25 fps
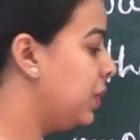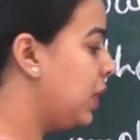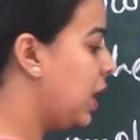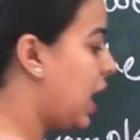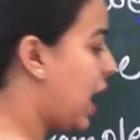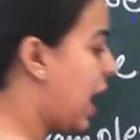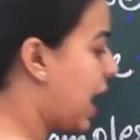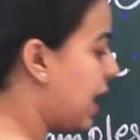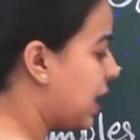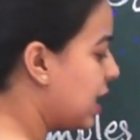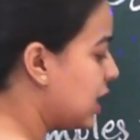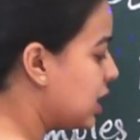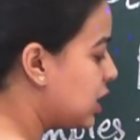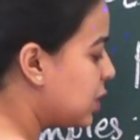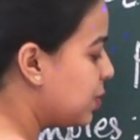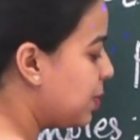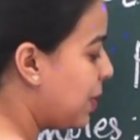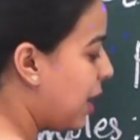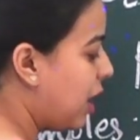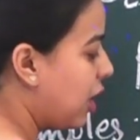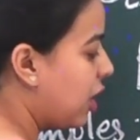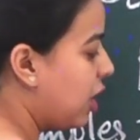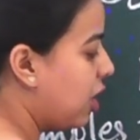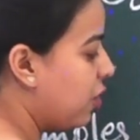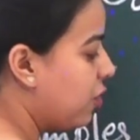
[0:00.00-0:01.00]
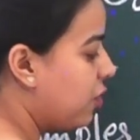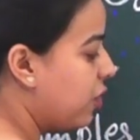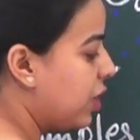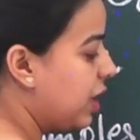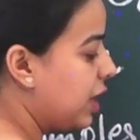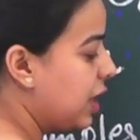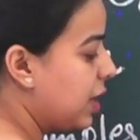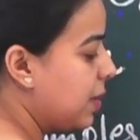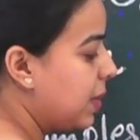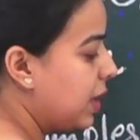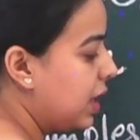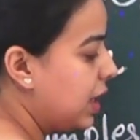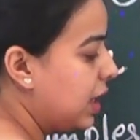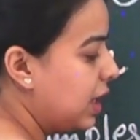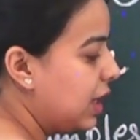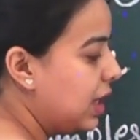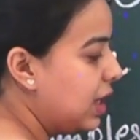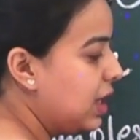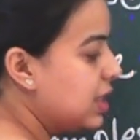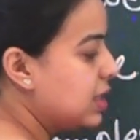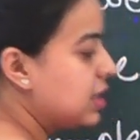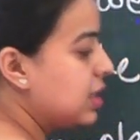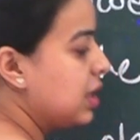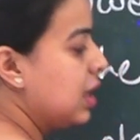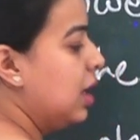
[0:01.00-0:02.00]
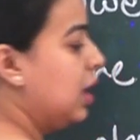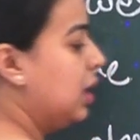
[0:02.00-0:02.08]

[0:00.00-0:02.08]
Highest power of variable is